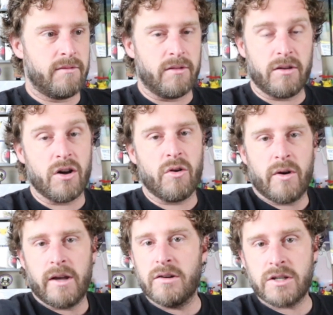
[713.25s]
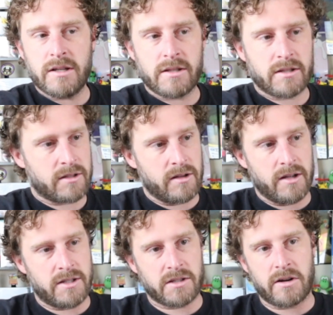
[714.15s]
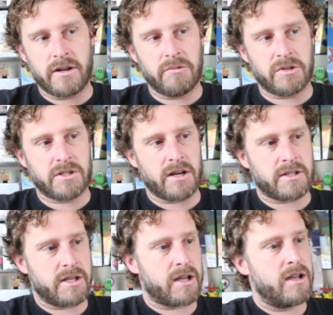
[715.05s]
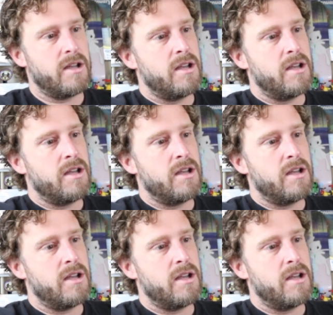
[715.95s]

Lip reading: no energies discarded, which is kind of sick.